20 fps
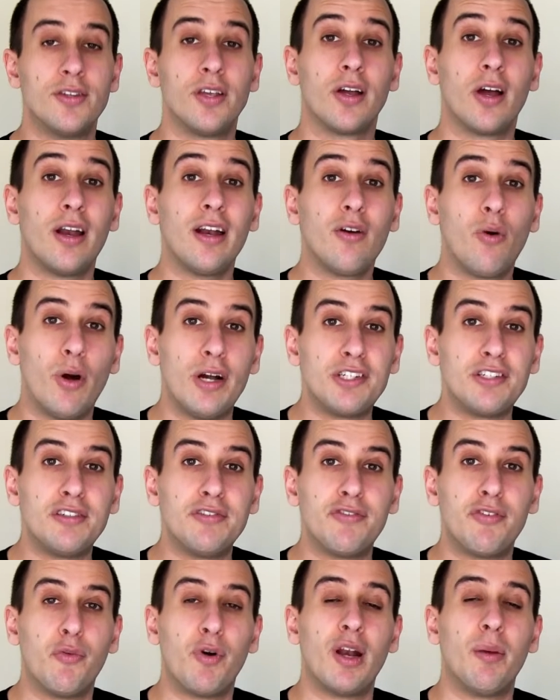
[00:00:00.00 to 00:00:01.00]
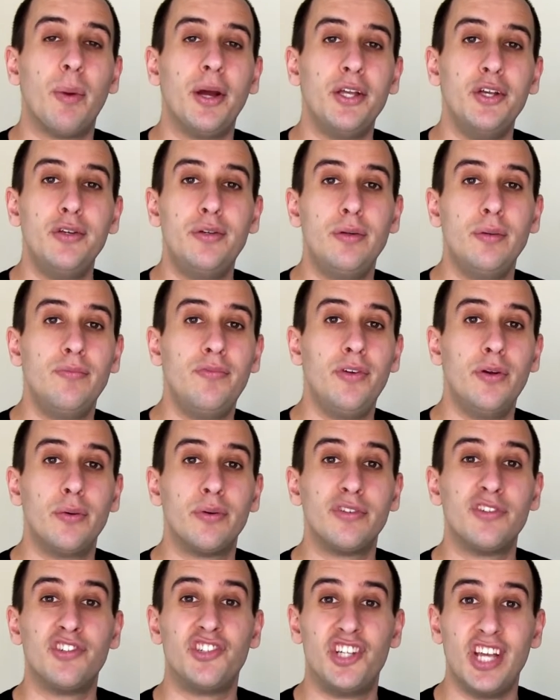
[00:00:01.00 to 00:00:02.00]
So I got a question from one of my YouTube
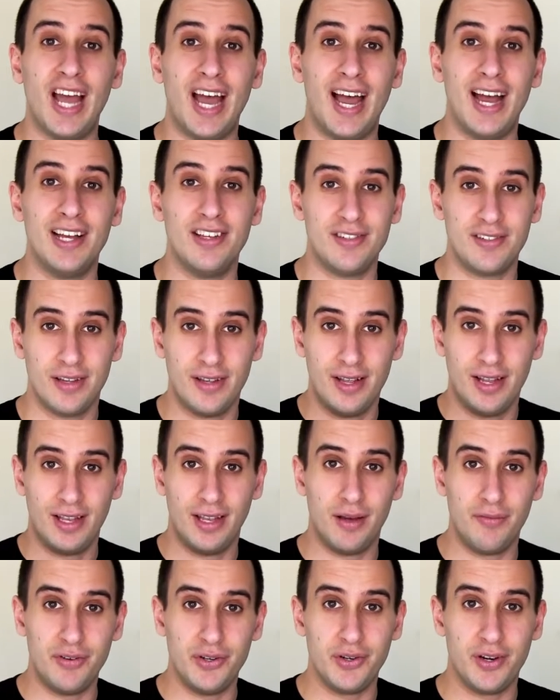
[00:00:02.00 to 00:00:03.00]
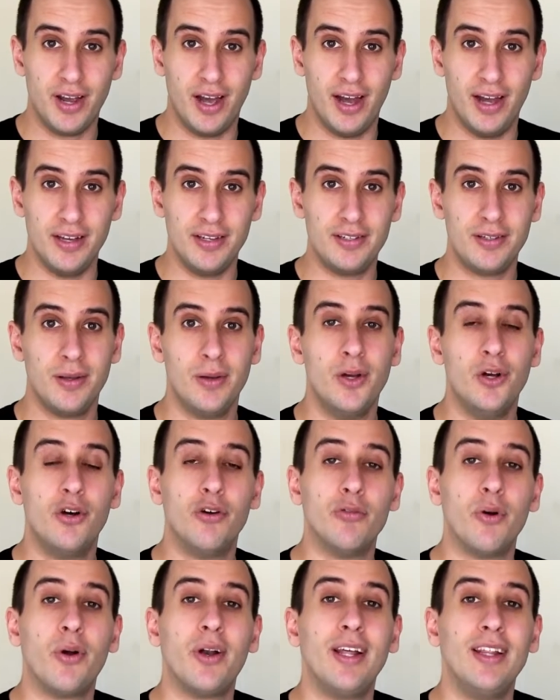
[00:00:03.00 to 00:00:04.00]
viewers, Jazz, love you guys,
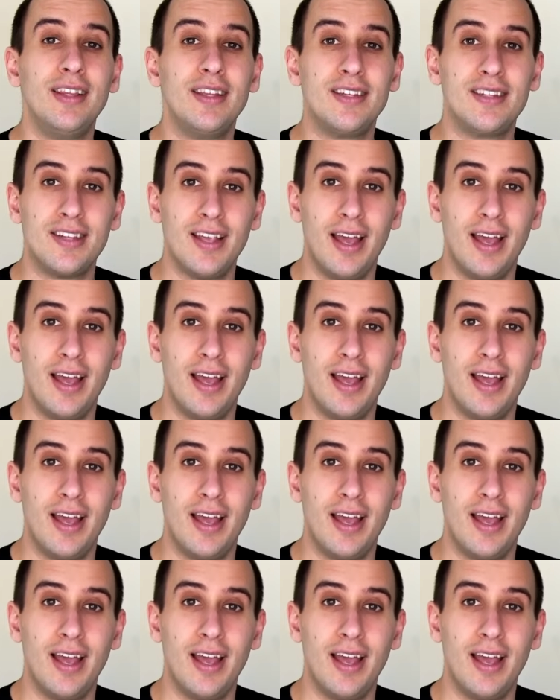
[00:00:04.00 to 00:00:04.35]
who wrote in to